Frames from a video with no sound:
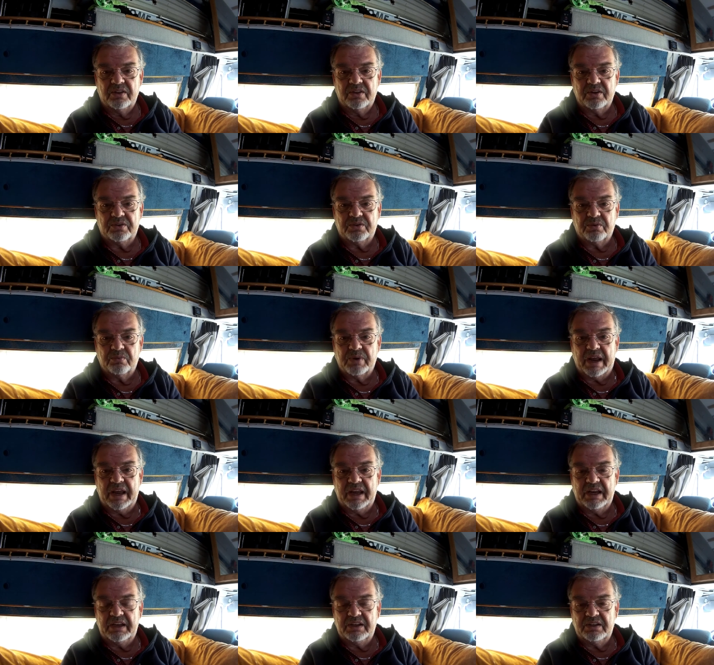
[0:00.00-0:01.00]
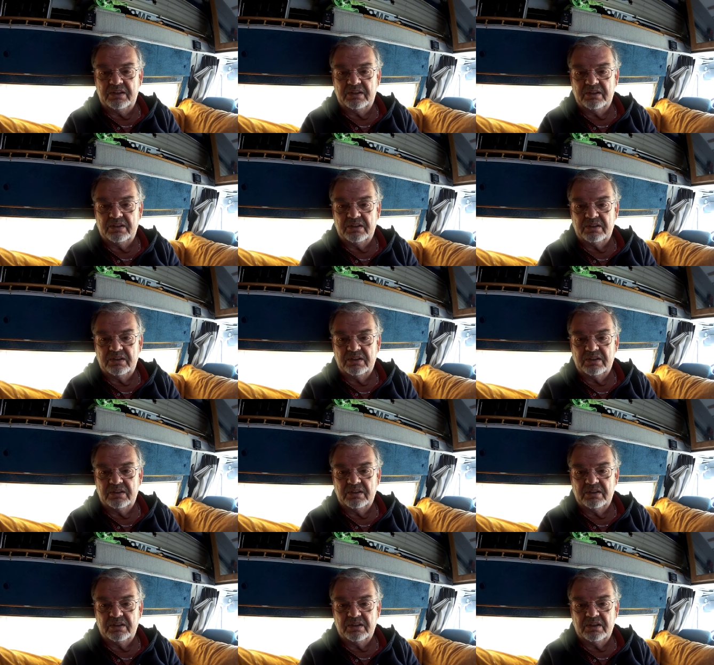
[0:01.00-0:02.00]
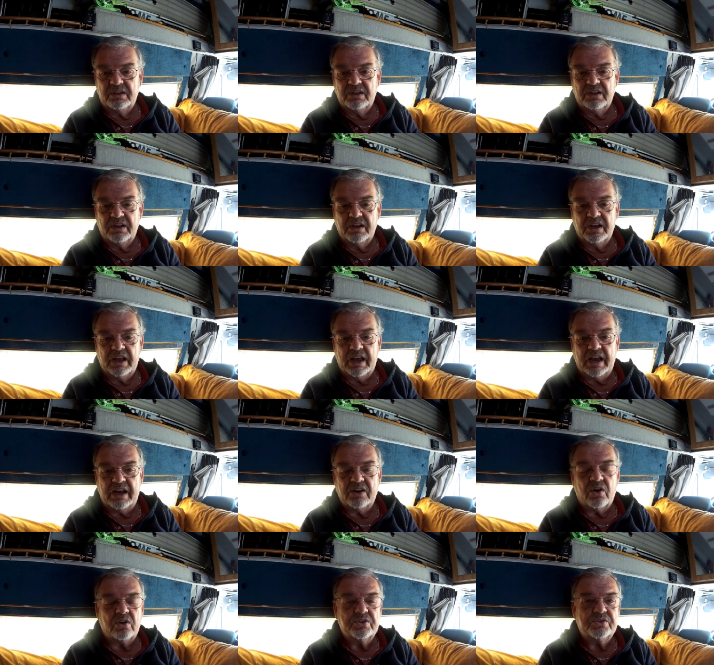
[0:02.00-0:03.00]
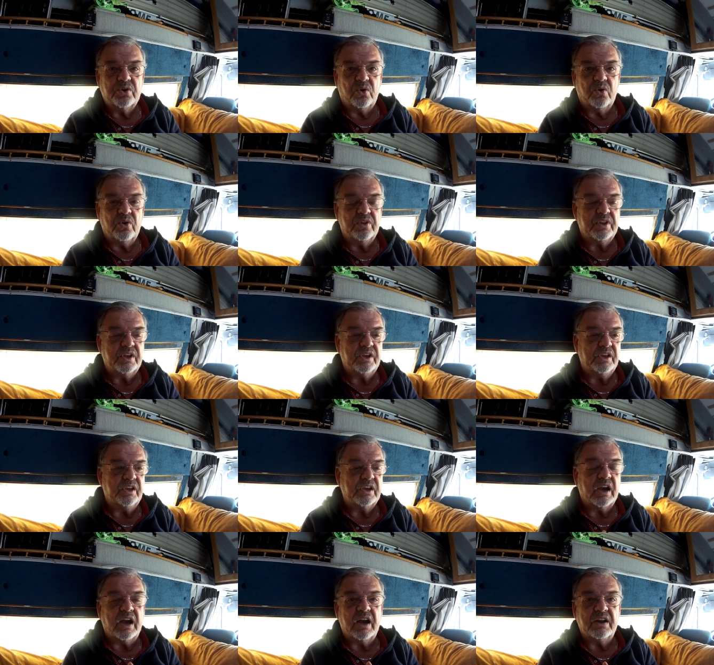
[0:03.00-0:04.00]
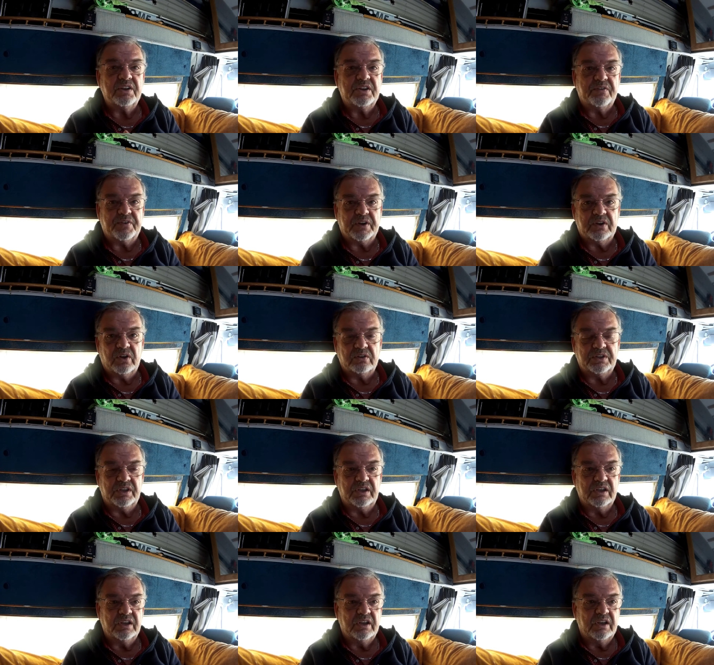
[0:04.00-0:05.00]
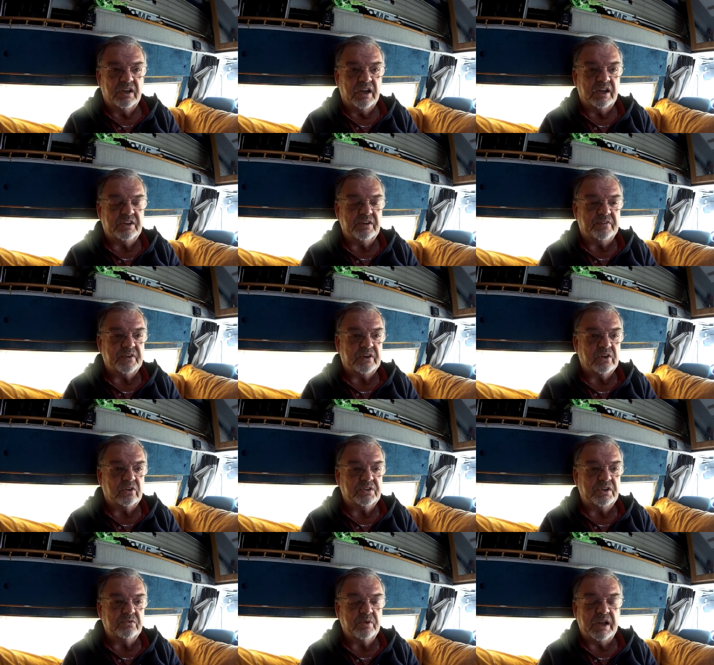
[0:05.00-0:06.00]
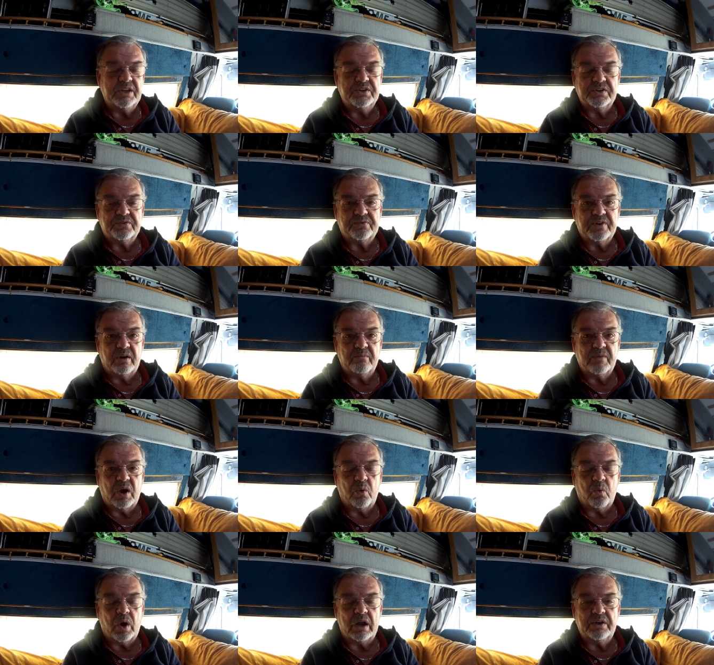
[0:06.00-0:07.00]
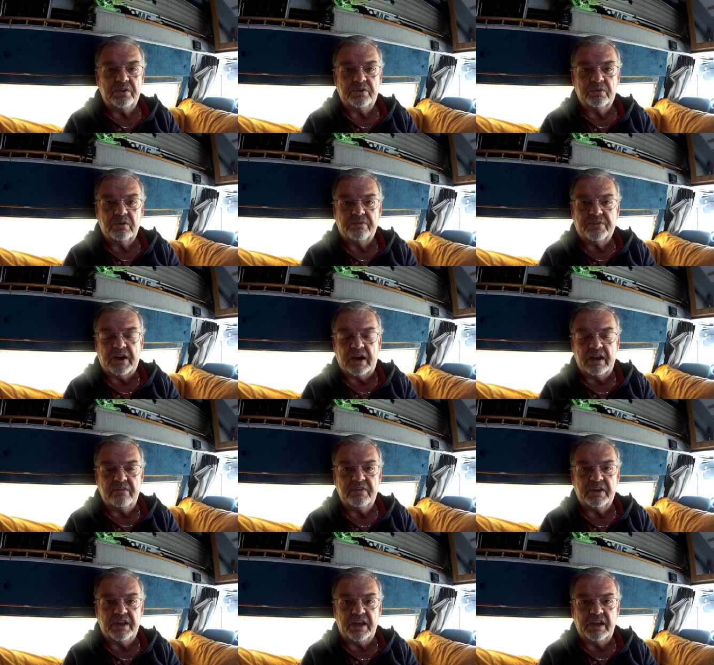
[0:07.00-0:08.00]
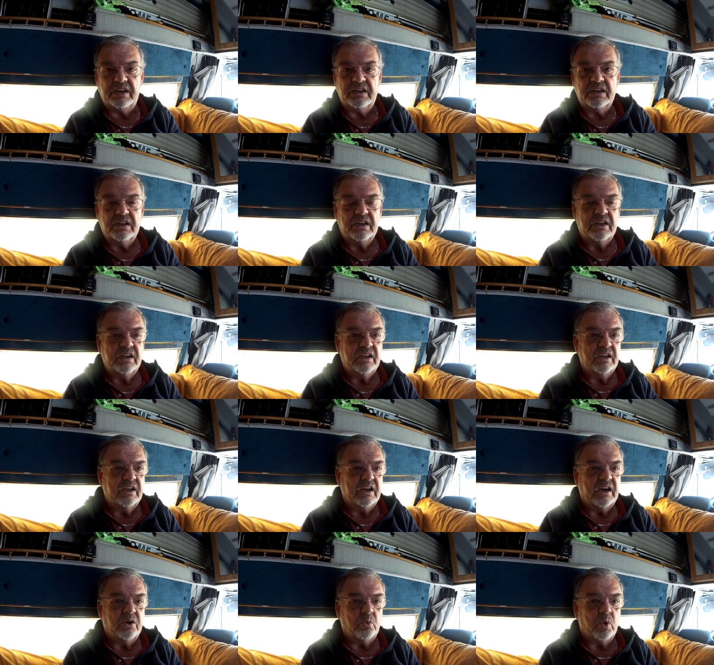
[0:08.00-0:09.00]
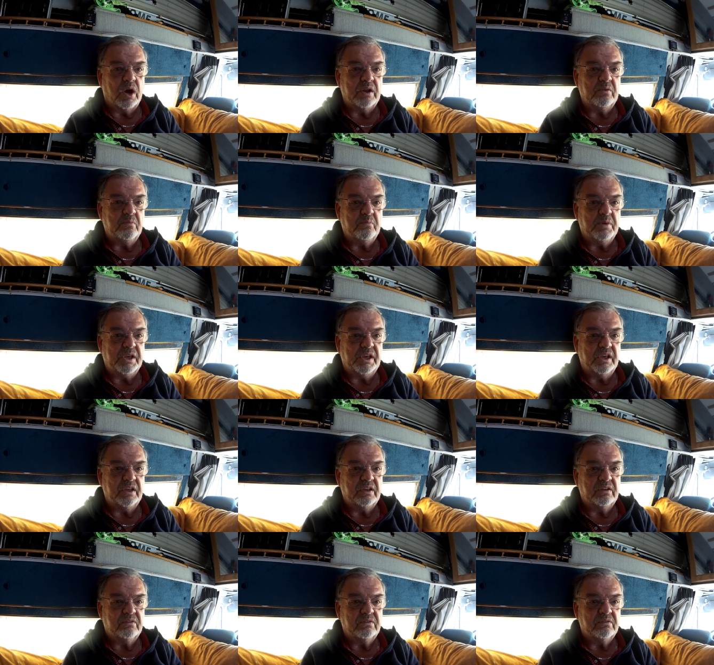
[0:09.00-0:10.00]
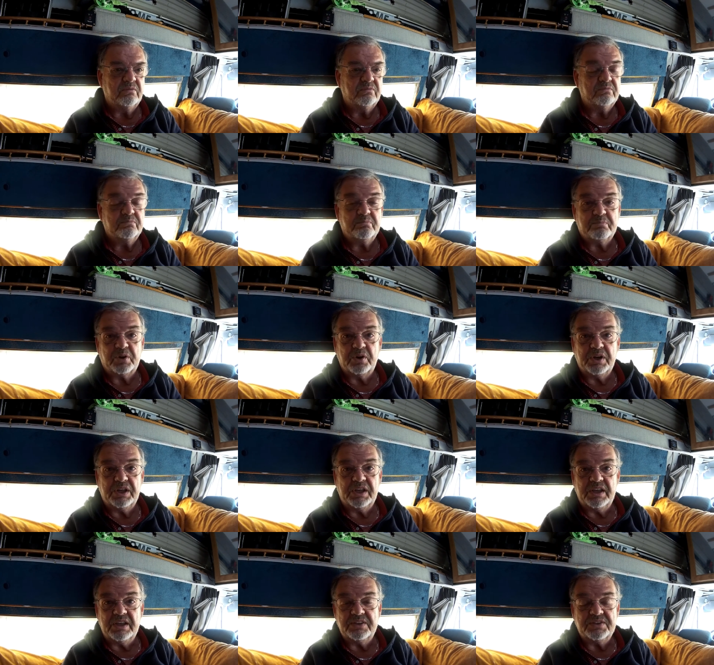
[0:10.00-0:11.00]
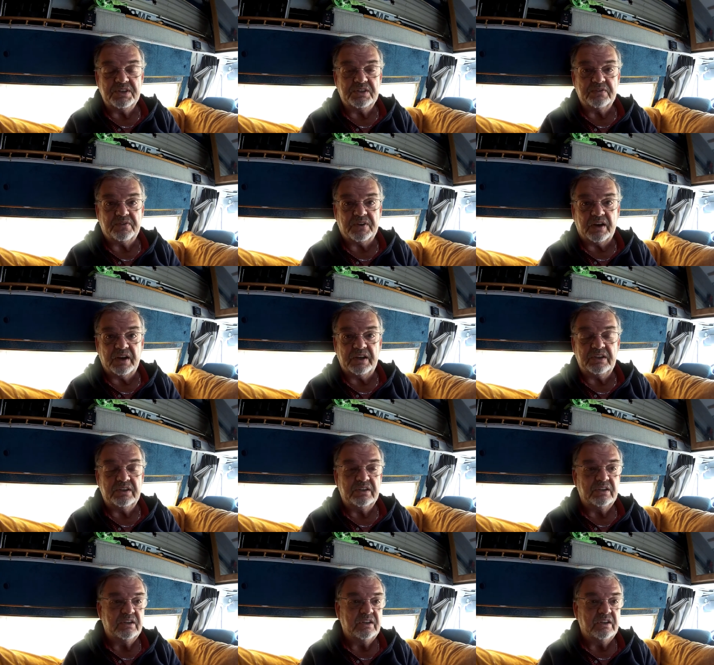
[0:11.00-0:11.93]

the terrain, and also the uh, difficulty. A difficulty ranges from a 1 to a 5 again, a 1 being pretty easy to find,